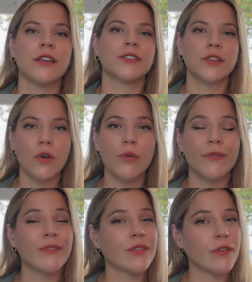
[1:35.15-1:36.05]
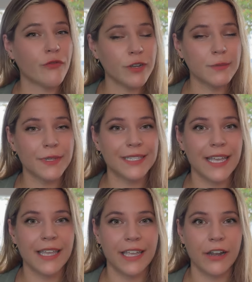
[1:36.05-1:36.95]
So the first
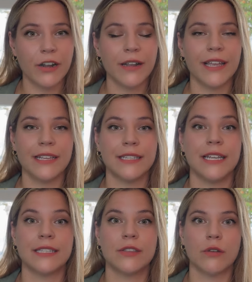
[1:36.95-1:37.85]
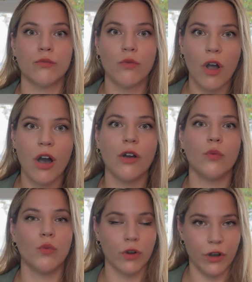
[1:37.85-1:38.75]
mistake here is it's the
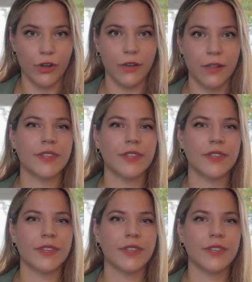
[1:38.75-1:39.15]
wrong word.